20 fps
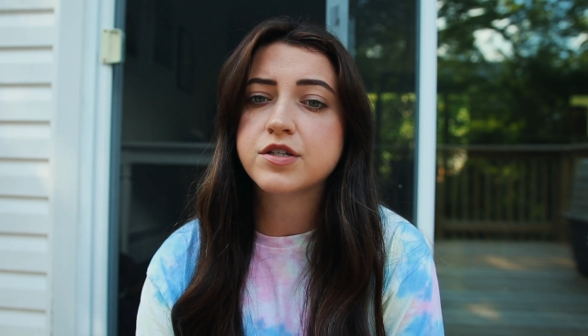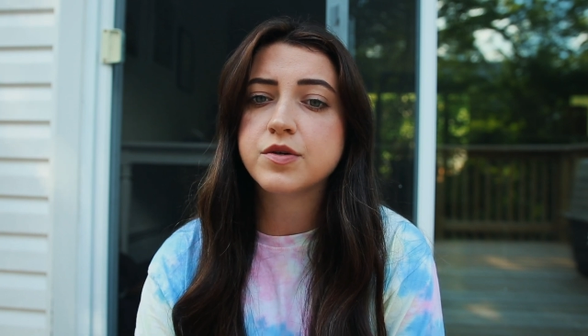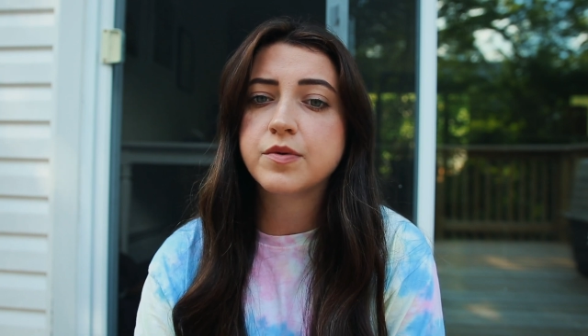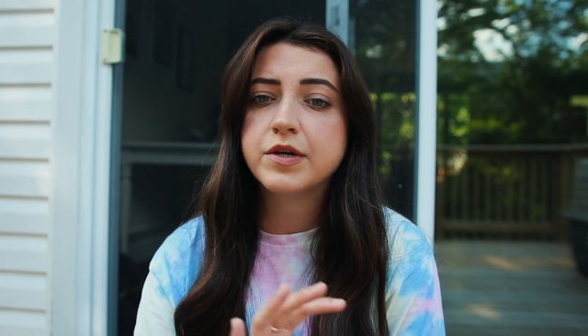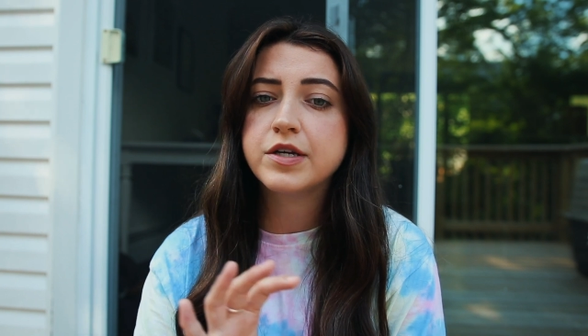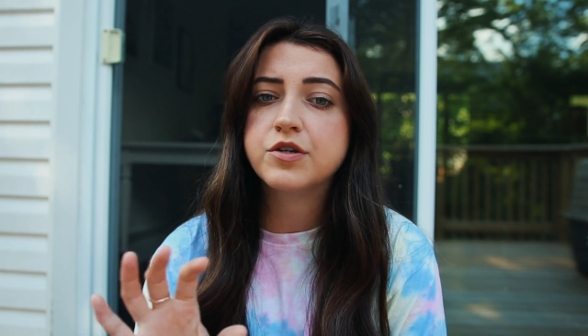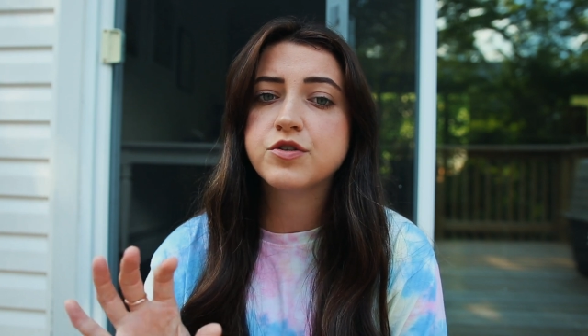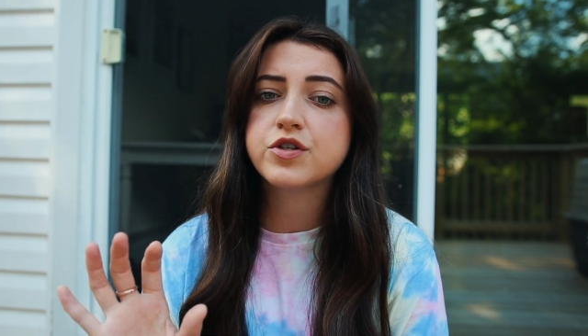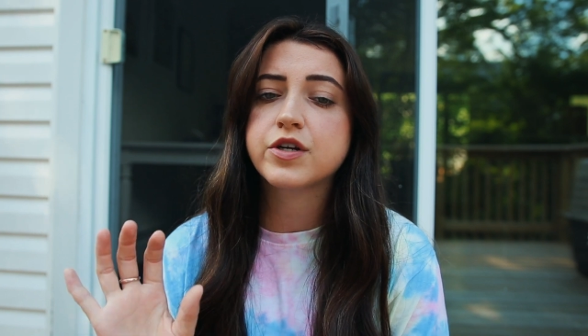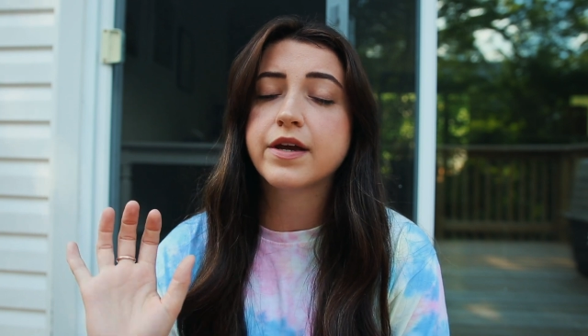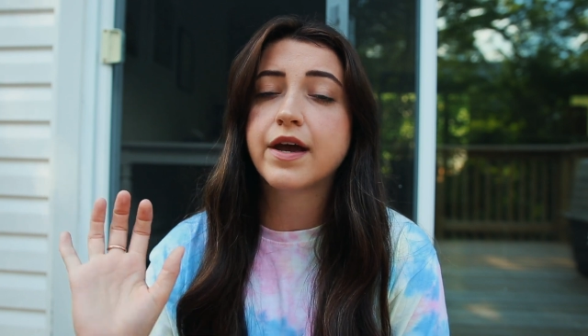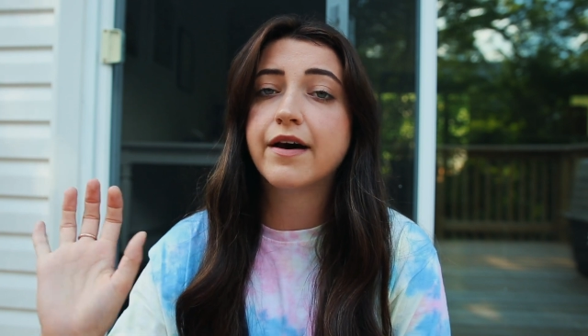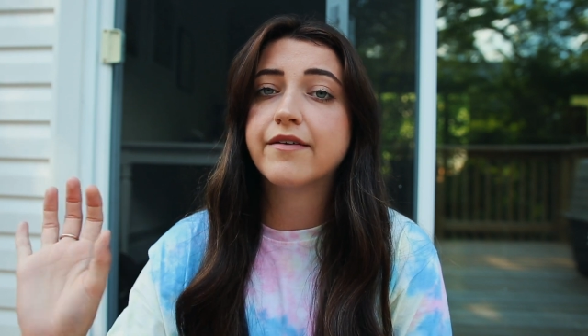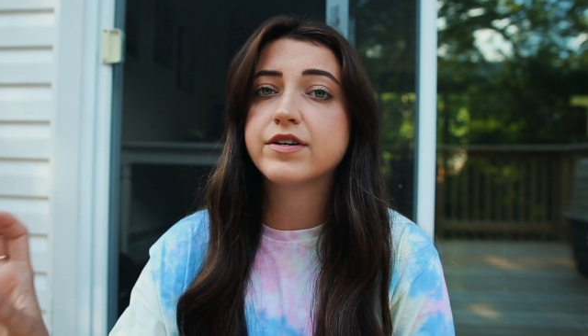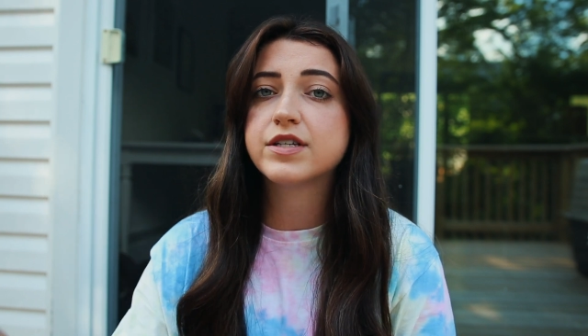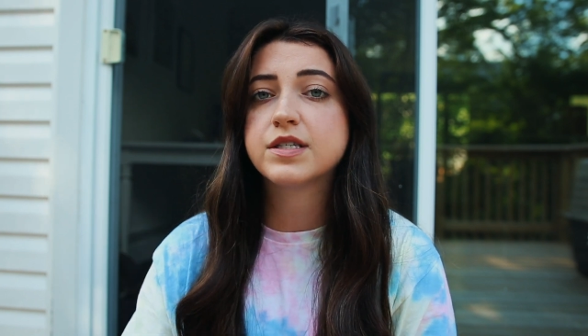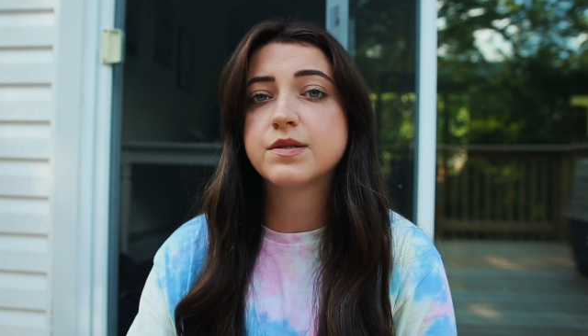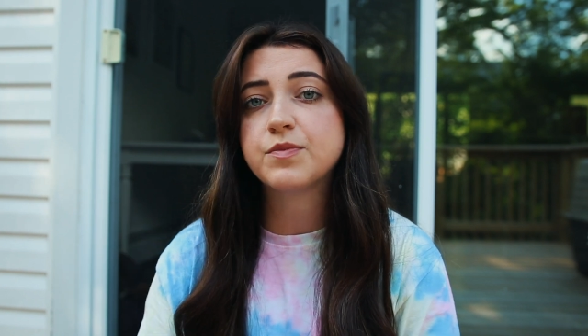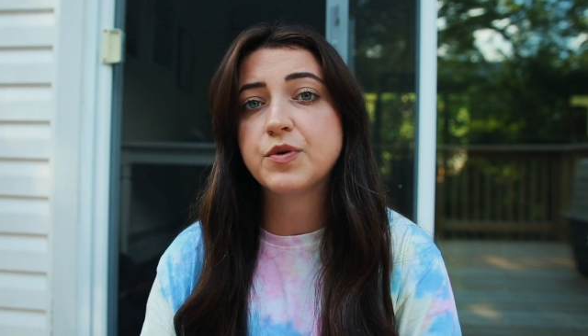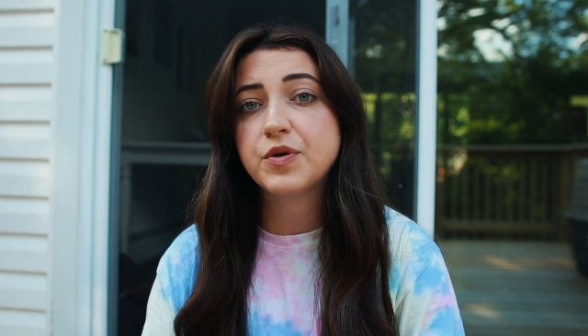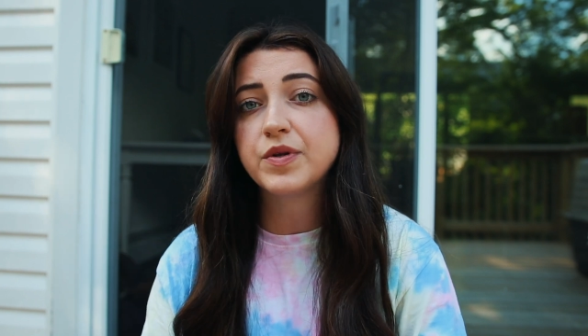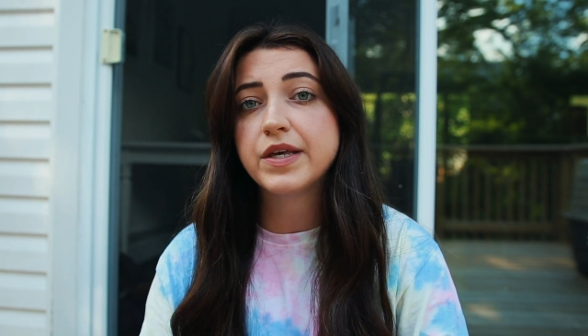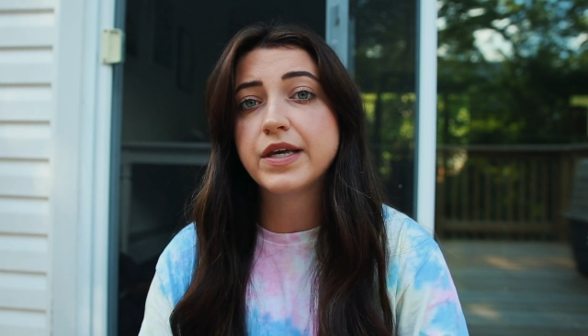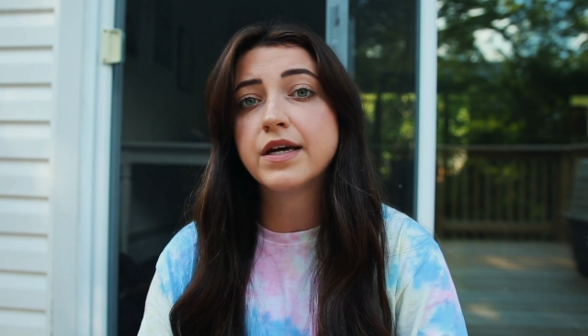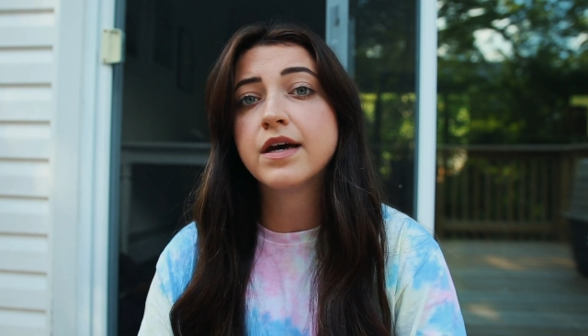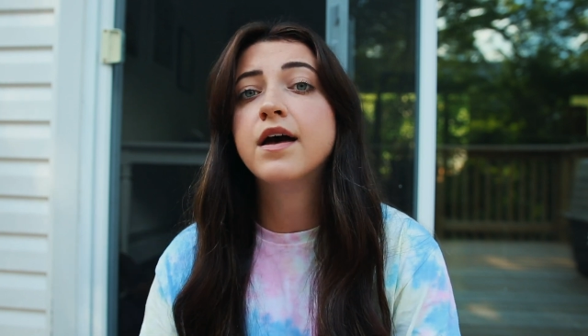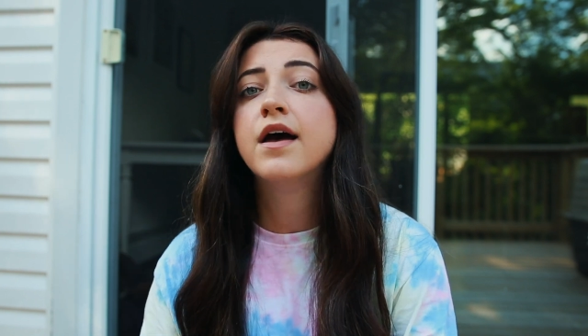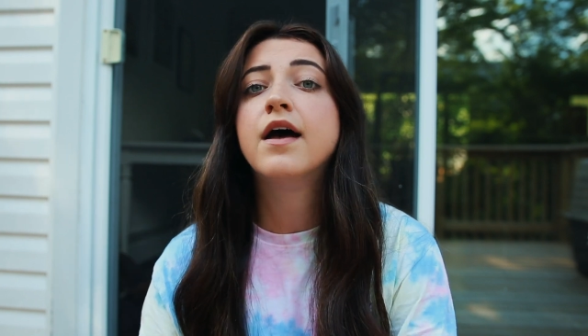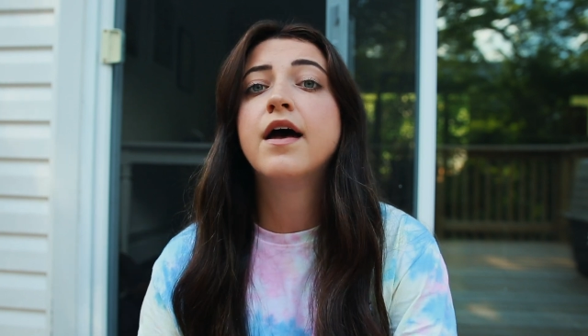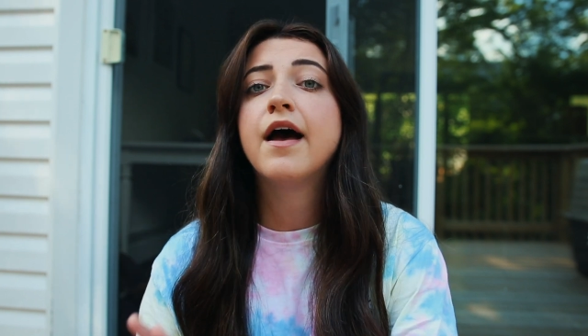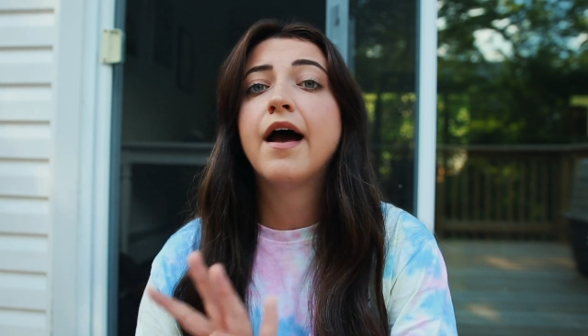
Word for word: So I usually have a smoothie